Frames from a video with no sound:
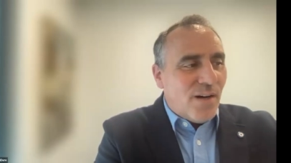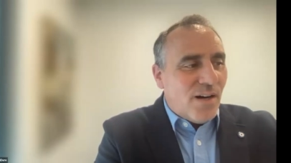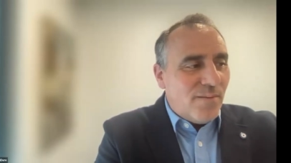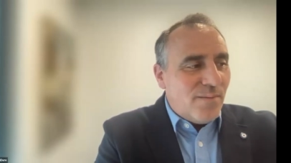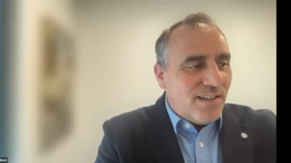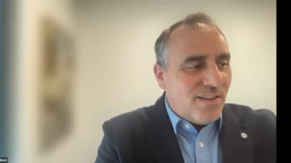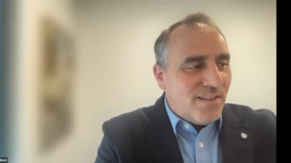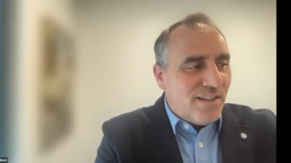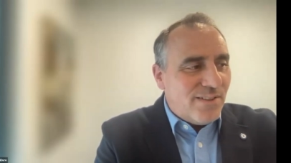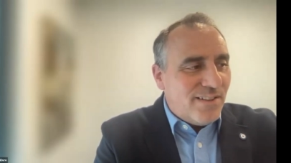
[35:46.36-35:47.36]
I'm, I mean, I'm,
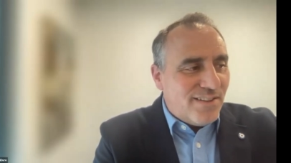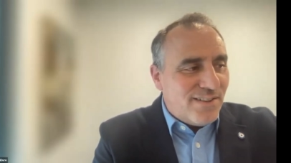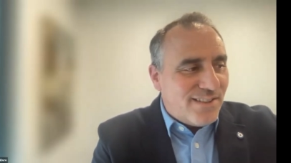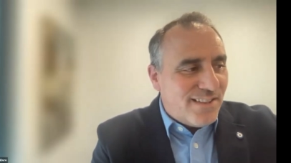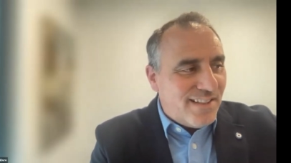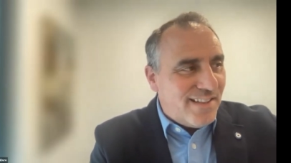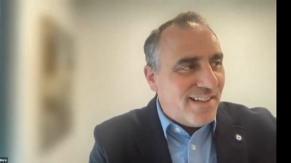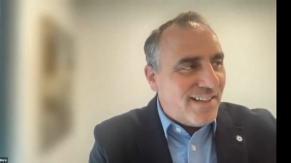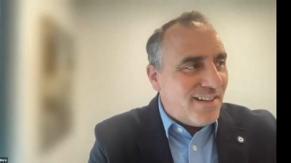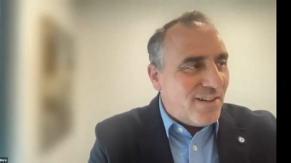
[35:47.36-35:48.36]
every other
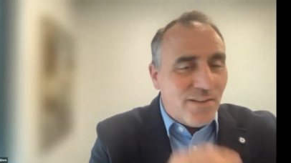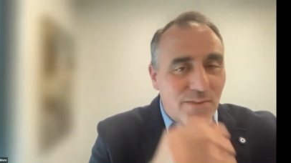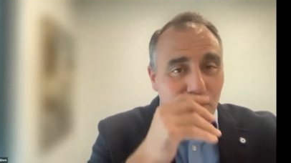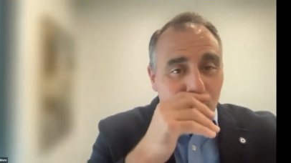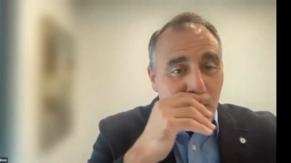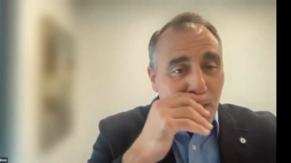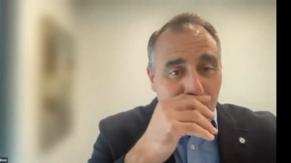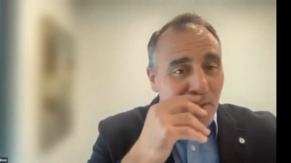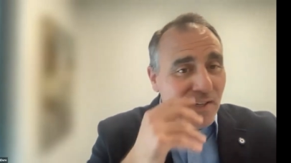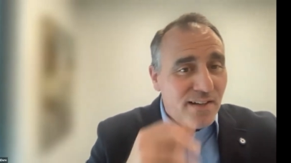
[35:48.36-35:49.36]
city, every other week,
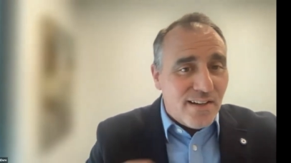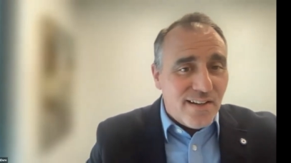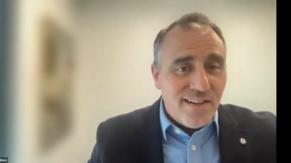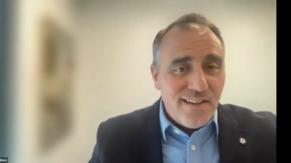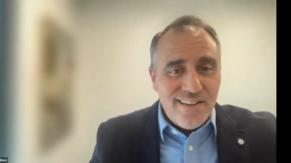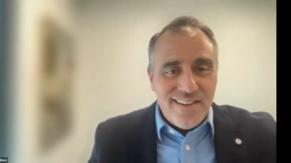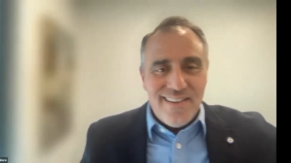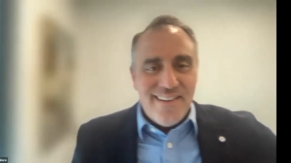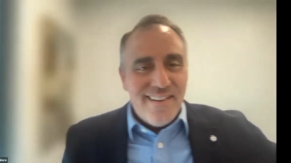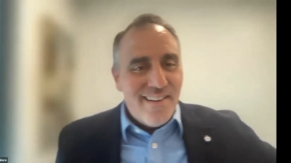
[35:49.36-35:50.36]
I'm in a
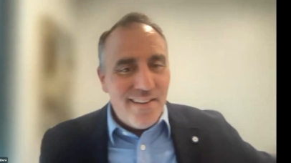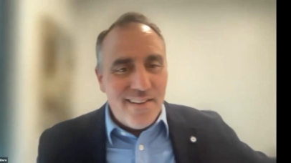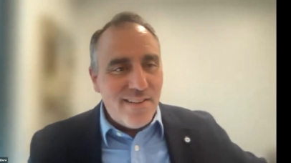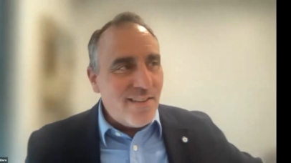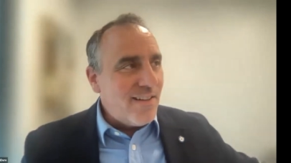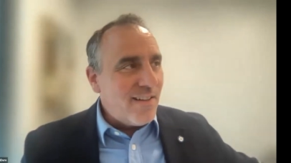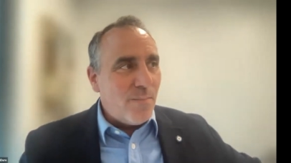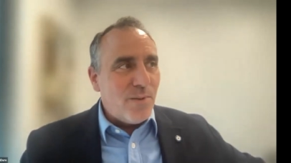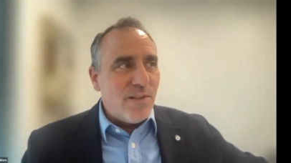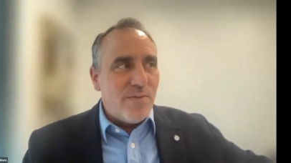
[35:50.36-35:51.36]
and a, a
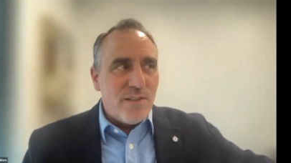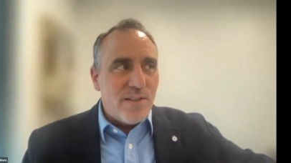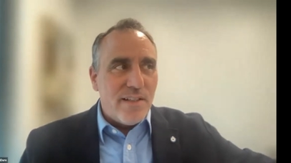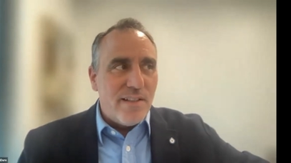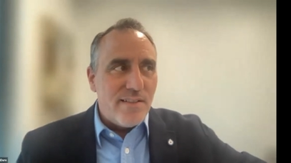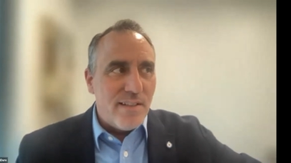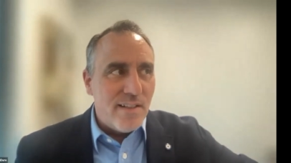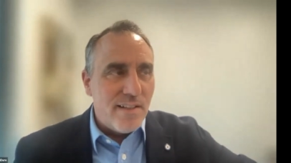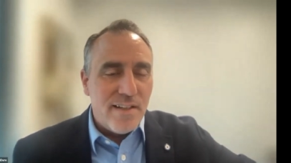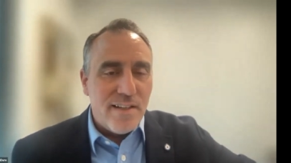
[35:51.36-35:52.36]
couple different cities, and
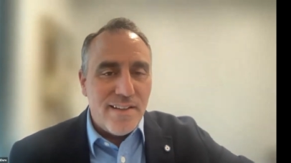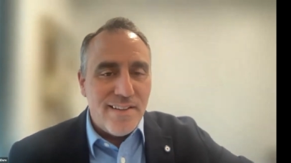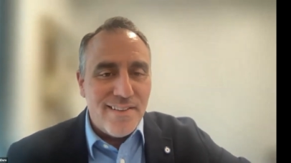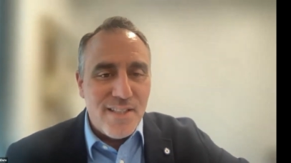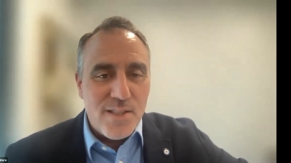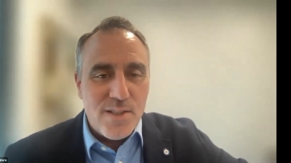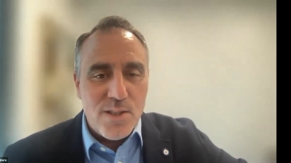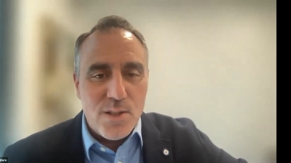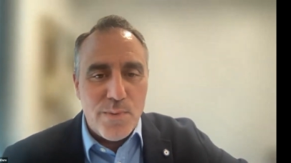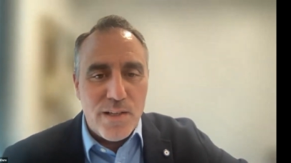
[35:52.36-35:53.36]
it, and it's
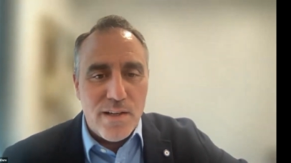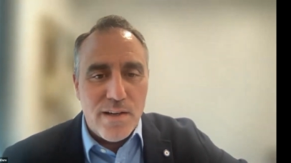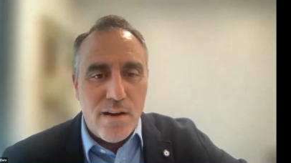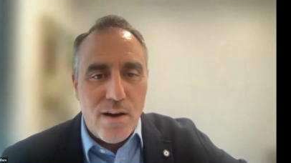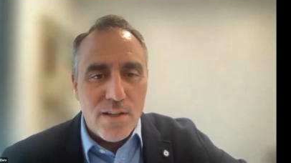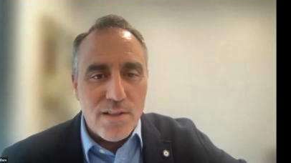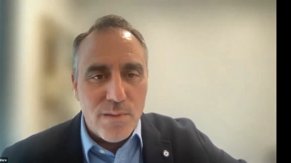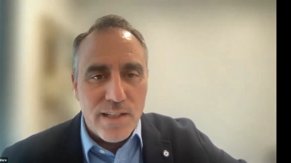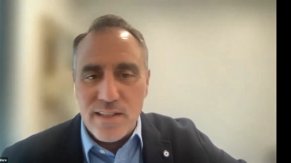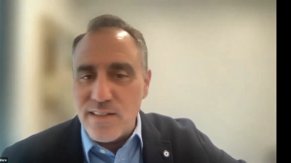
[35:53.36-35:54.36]
just been
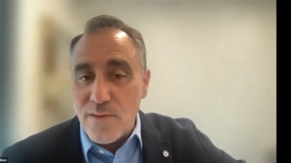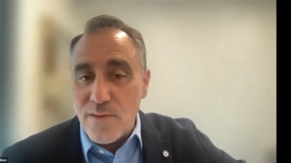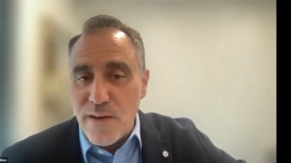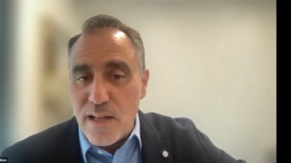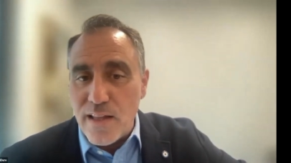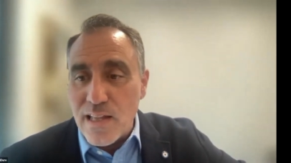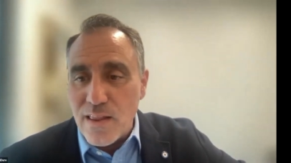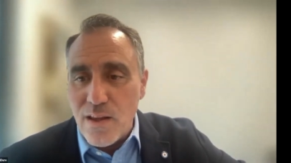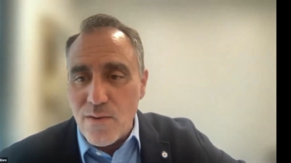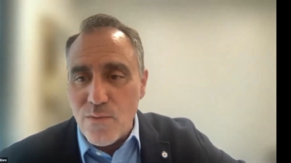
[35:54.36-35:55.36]
awesome. Like I said, I fell
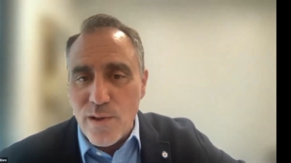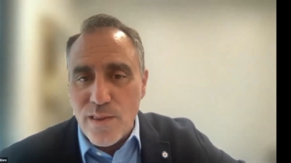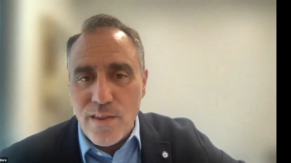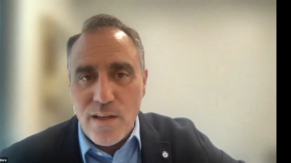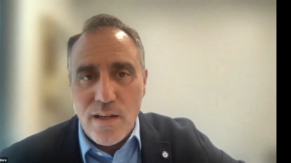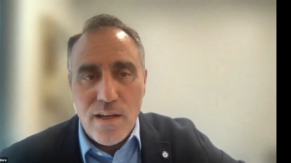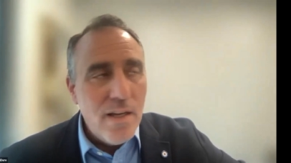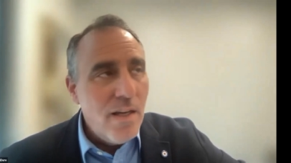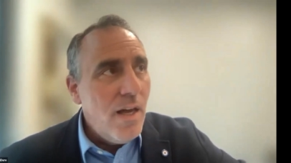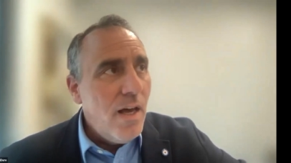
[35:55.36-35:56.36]
in love with the
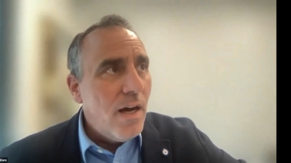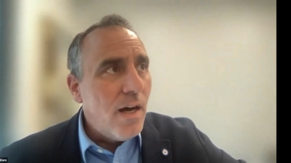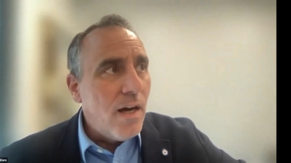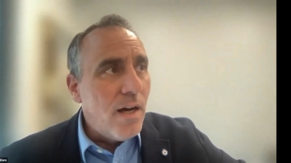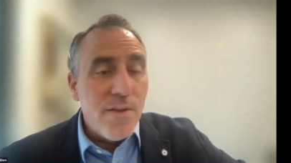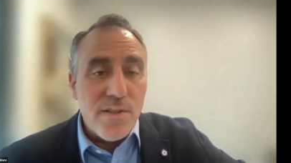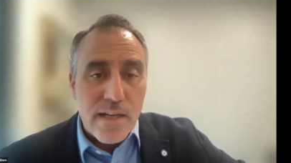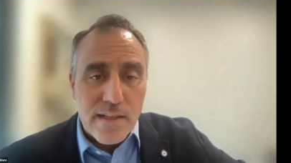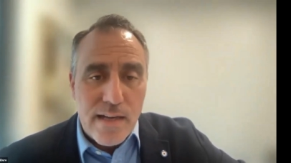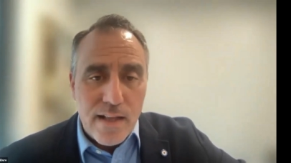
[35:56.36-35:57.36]
uh, this
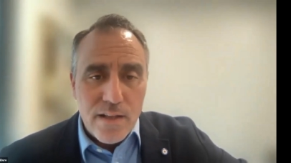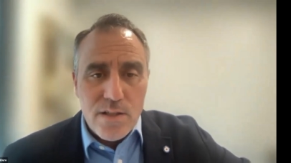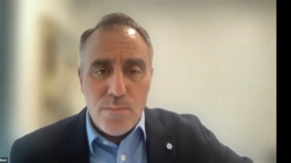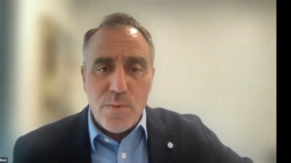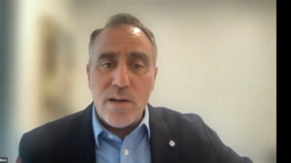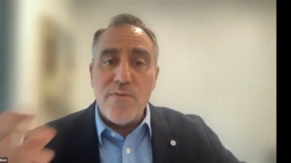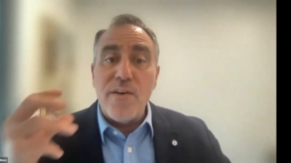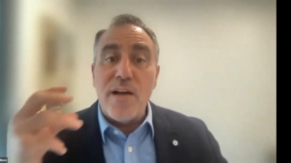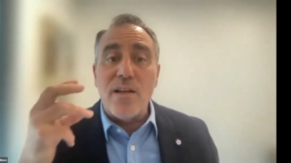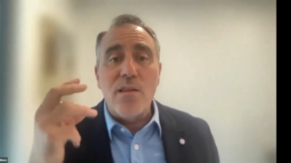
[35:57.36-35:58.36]
technology, but I
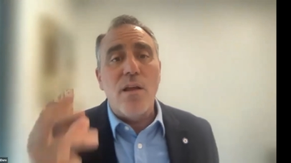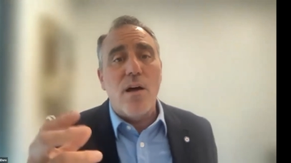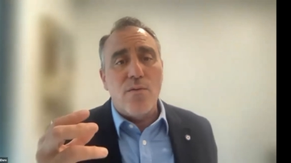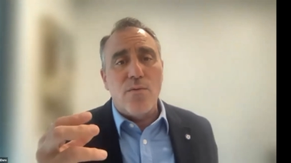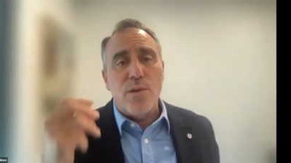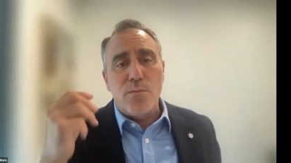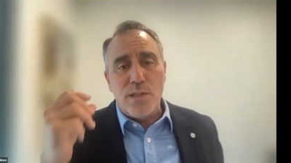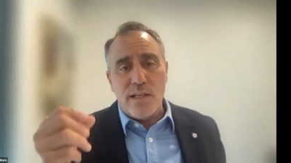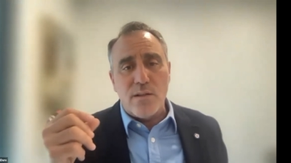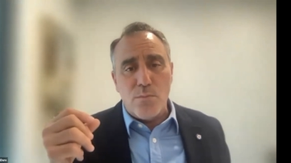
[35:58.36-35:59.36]
fell in love with the
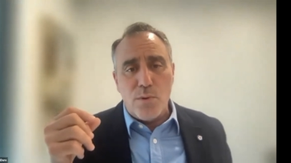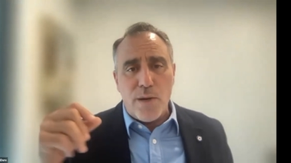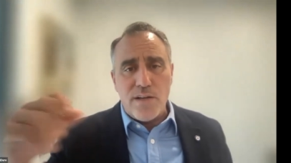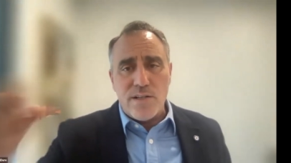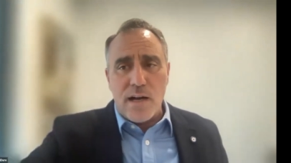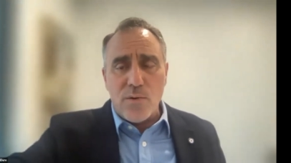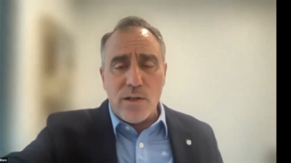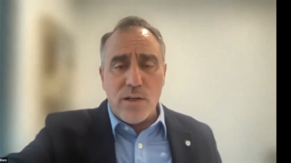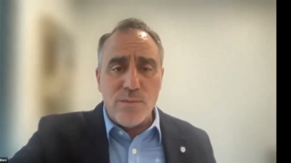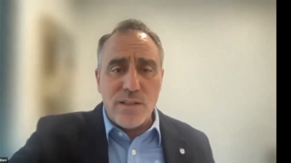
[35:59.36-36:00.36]
predictable patient
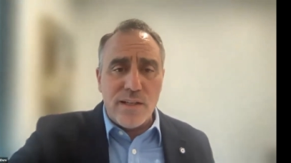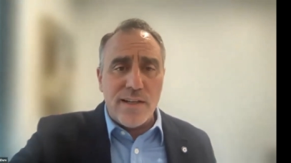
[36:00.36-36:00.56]
outcomes